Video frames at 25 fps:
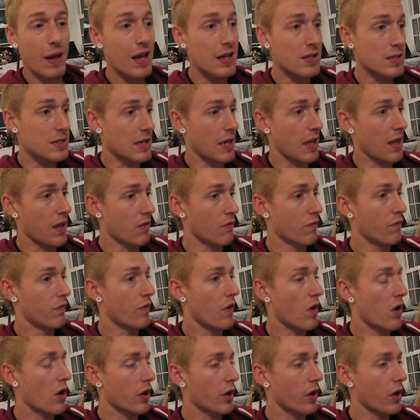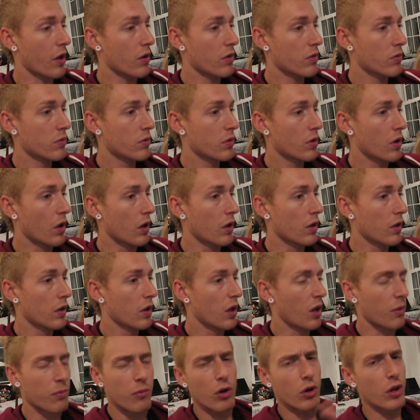Bad's in Fargo.
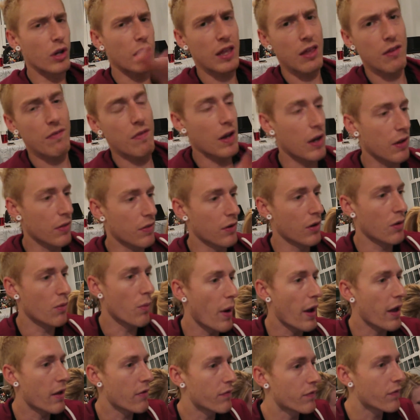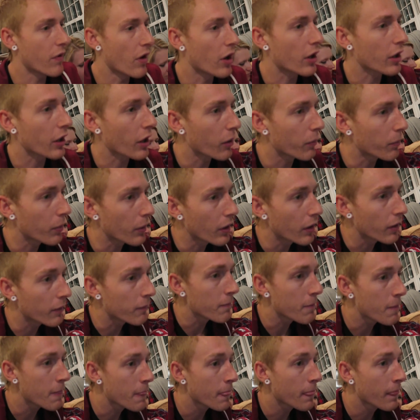I'm not going to give anything away of Fargo, they but
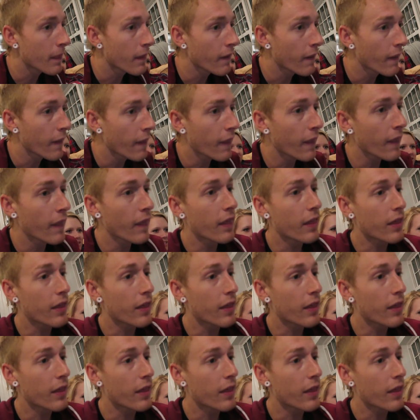some good characters.